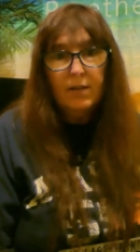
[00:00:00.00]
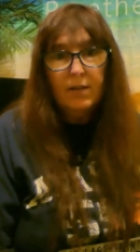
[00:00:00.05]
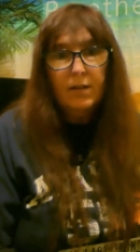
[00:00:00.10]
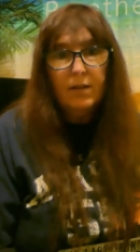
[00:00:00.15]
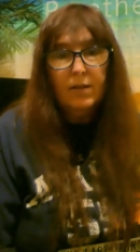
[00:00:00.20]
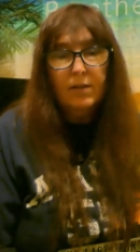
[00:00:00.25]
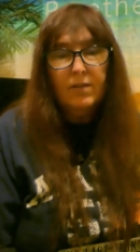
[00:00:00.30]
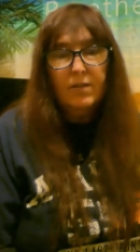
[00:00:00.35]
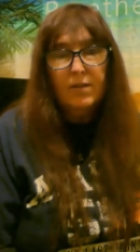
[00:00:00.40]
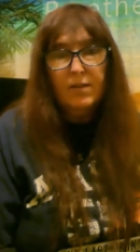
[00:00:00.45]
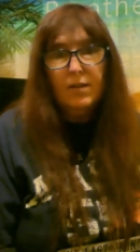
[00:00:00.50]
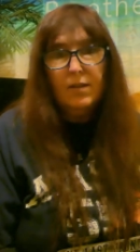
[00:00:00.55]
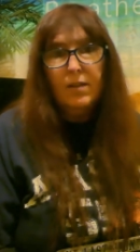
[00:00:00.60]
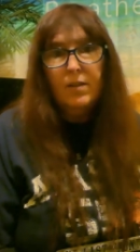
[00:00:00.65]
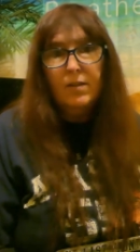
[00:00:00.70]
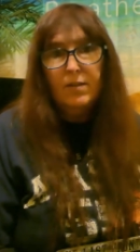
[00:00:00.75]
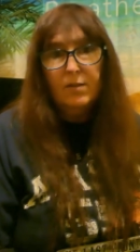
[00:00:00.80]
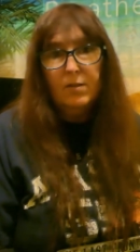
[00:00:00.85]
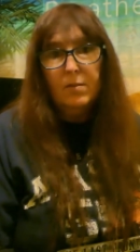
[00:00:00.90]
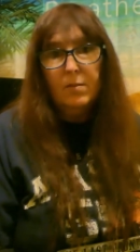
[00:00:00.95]
and Sitka
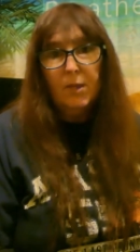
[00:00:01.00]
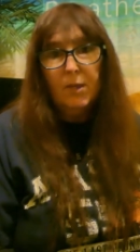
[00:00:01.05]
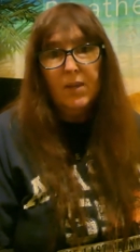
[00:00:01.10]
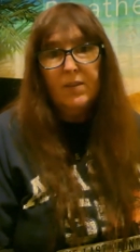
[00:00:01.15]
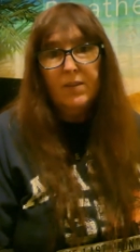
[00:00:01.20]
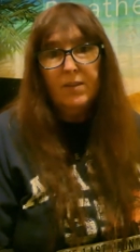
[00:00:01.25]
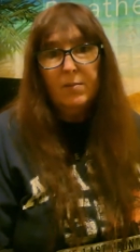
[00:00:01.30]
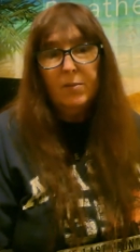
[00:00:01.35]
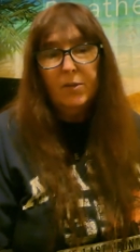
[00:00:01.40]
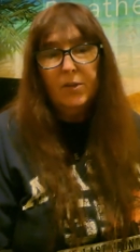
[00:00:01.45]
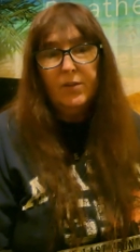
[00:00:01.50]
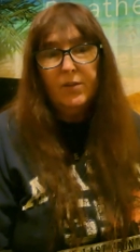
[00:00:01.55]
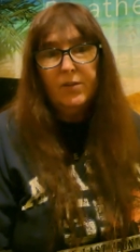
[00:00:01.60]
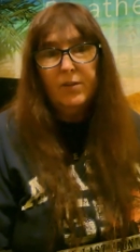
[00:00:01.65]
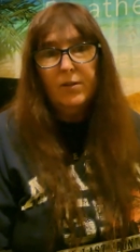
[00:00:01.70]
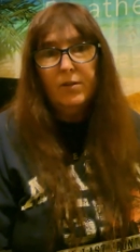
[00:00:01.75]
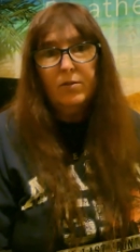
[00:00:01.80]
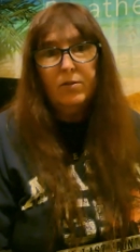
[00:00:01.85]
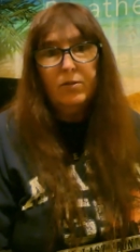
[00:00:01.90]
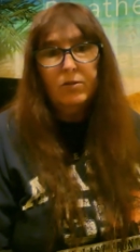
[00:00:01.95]
is an amazing place to
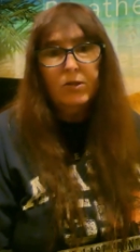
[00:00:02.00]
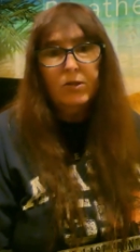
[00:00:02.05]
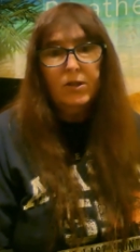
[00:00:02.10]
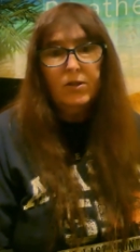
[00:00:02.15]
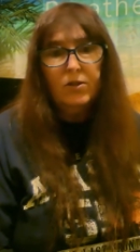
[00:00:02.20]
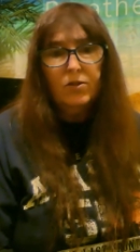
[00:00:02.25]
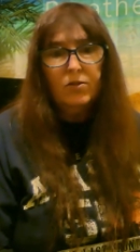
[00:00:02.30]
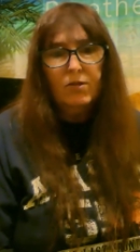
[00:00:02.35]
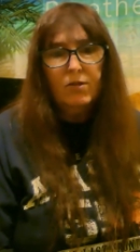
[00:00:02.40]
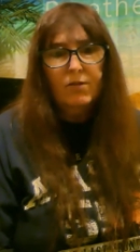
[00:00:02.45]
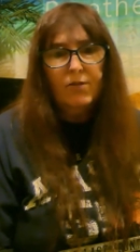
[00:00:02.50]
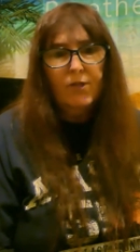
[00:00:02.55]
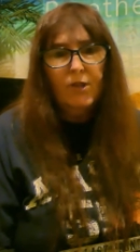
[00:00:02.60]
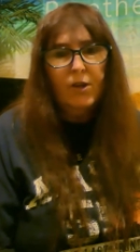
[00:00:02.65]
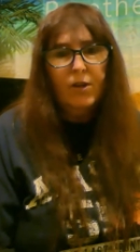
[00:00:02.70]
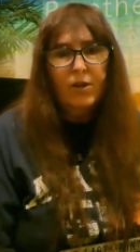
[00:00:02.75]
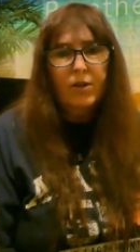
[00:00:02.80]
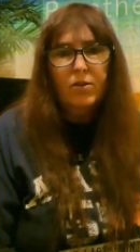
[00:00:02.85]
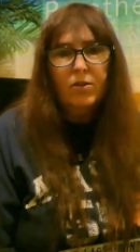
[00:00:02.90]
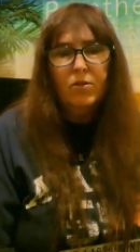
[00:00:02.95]
go to a history
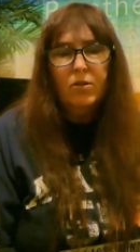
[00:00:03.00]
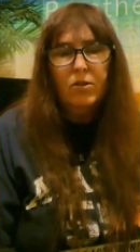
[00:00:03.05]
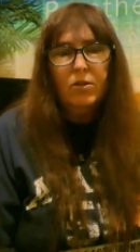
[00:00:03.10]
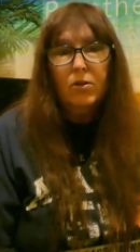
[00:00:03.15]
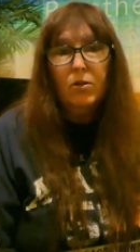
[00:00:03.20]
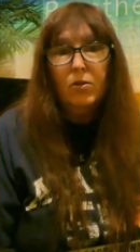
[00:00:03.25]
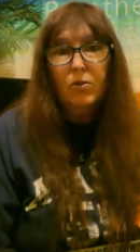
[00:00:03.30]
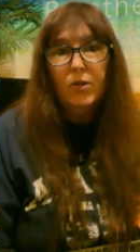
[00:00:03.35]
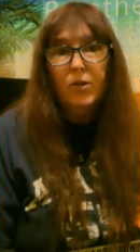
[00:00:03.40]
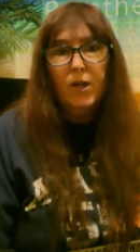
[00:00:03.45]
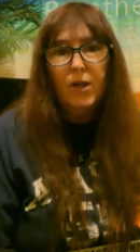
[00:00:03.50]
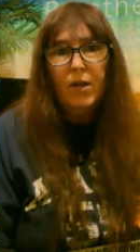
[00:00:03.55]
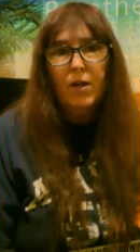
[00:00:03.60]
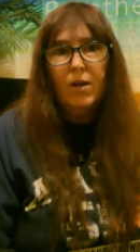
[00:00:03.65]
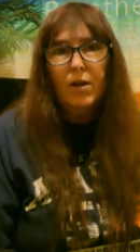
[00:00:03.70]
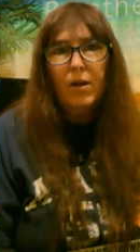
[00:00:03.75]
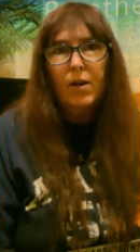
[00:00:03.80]
blog. You could go there.